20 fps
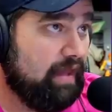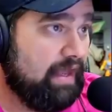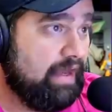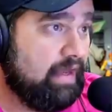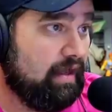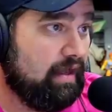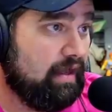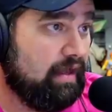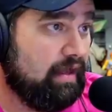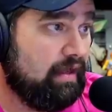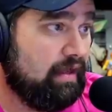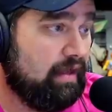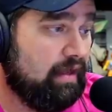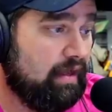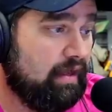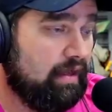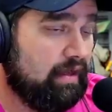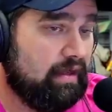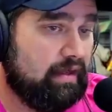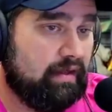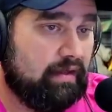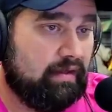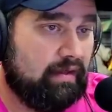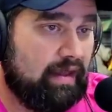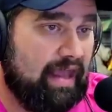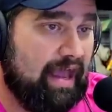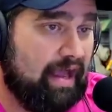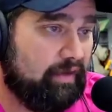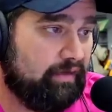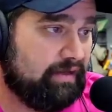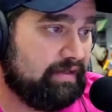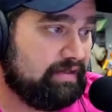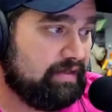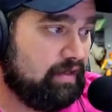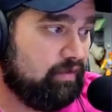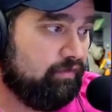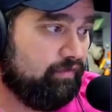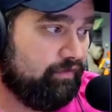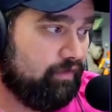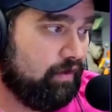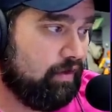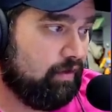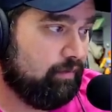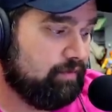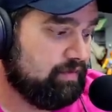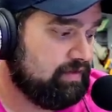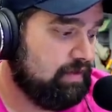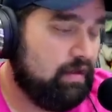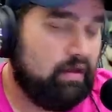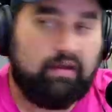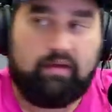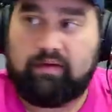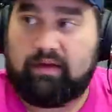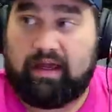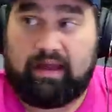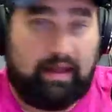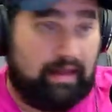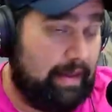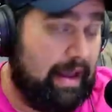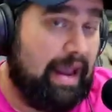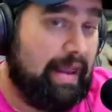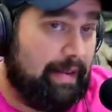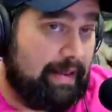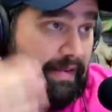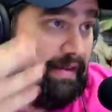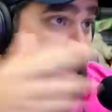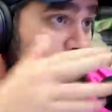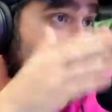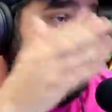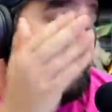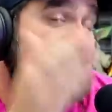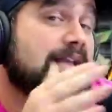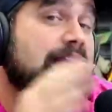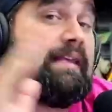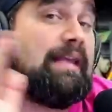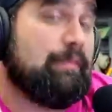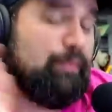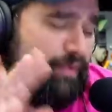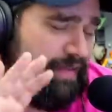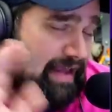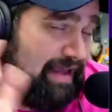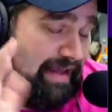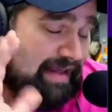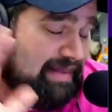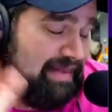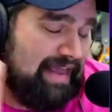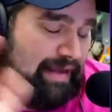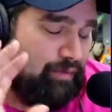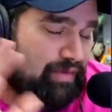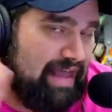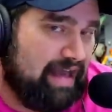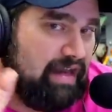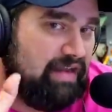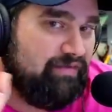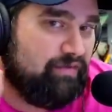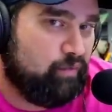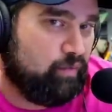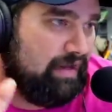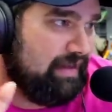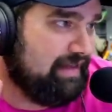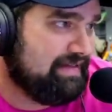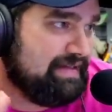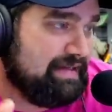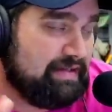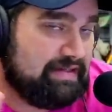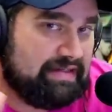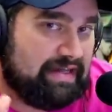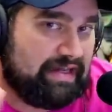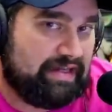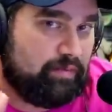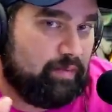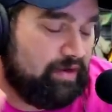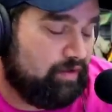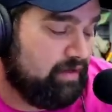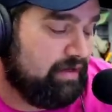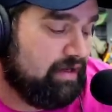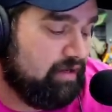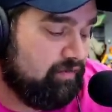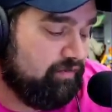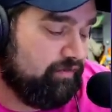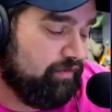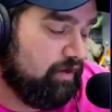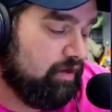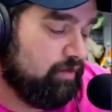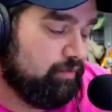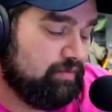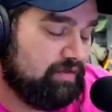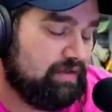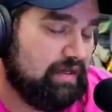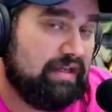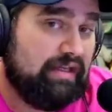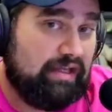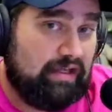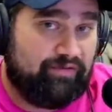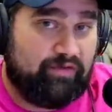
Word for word: that uh, Alex confirms and, and, and this clip they, without even realizing it, the documentary confirms